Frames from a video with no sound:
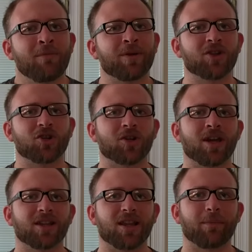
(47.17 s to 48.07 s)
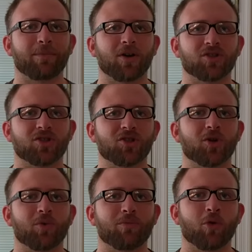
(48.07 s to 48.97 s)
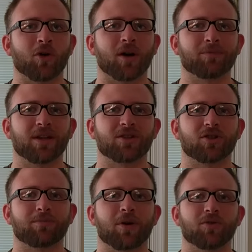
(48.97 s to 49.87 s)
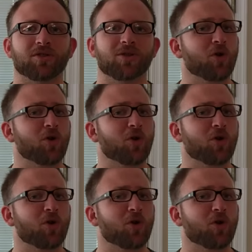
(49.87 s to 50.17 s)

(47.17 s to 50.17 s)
Make sure you hit that bell so you know when more updates are posted.